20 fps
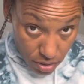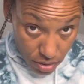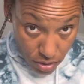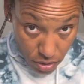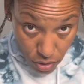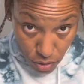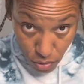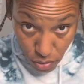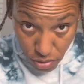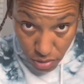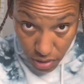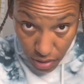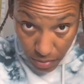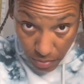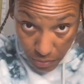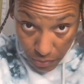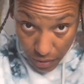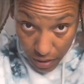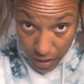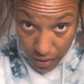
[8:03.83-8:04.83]
usually
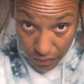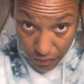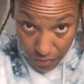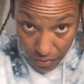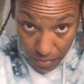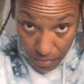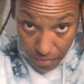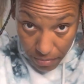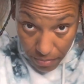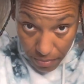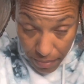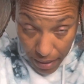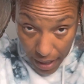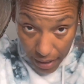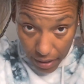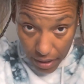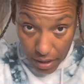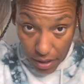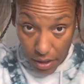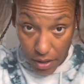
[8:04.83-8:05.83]
braid from
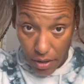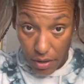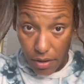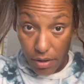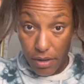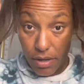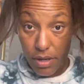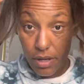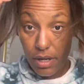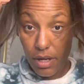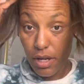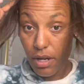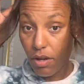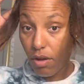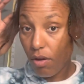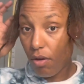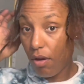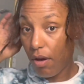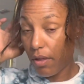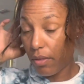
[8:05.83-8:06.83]
back here and
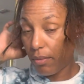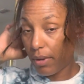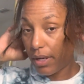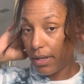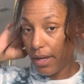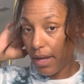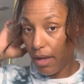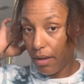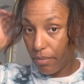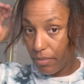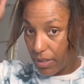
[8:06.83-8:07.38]
go all the way down.